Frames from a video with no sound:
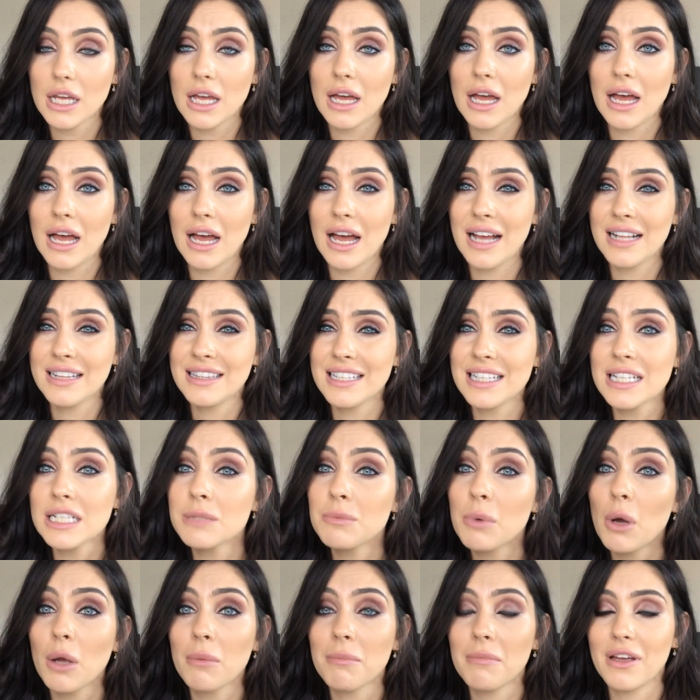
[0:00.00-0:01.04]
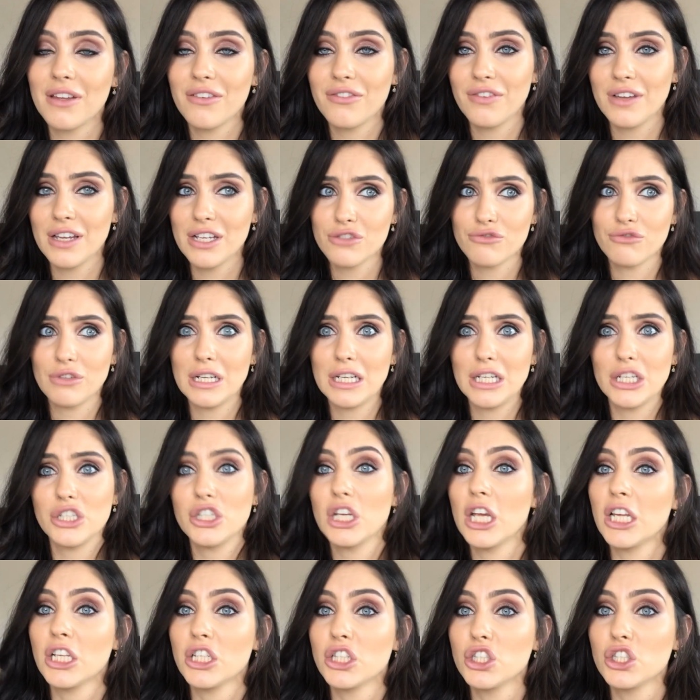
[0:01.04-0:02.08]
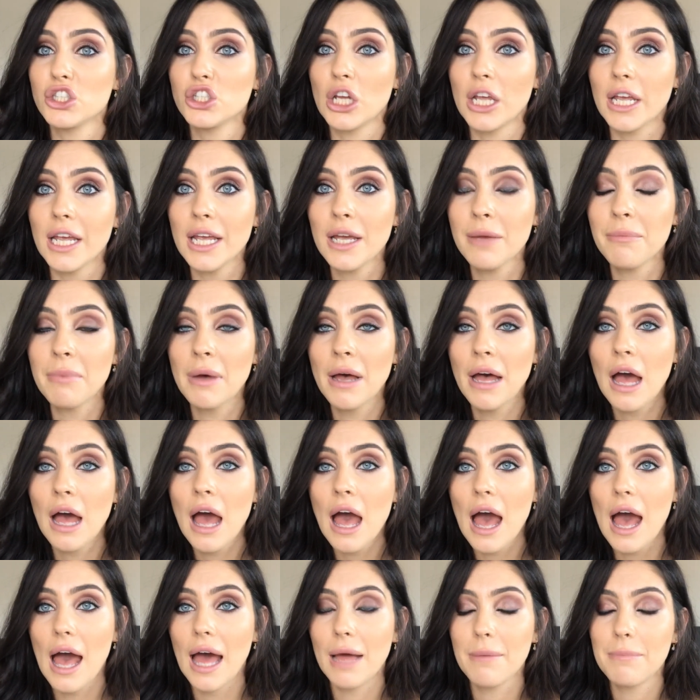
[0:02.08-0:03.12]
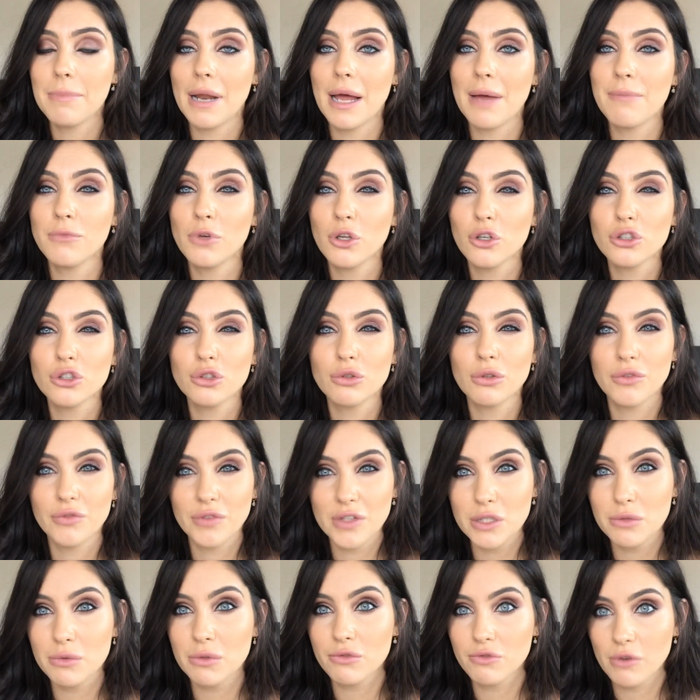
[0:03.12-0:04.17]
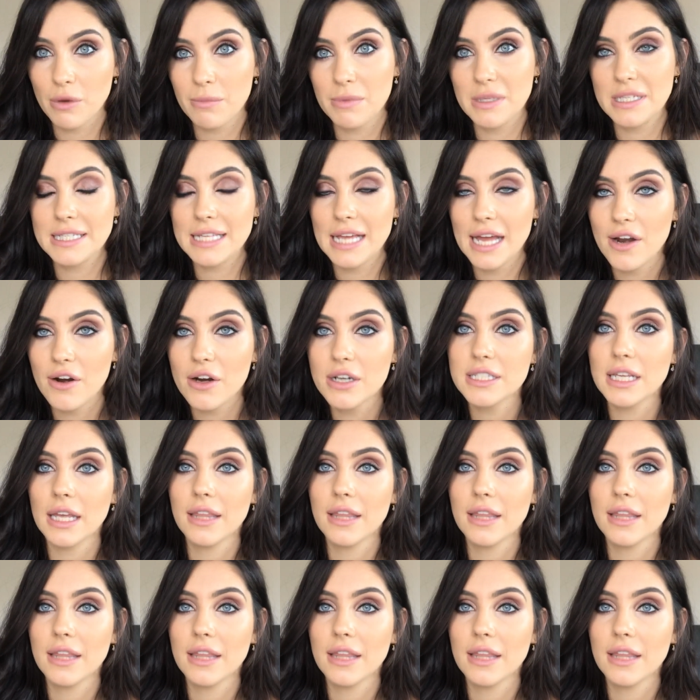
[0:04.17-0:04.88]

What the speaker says: At this point my face really changed shape, but I'm not sure if this was from the steroids.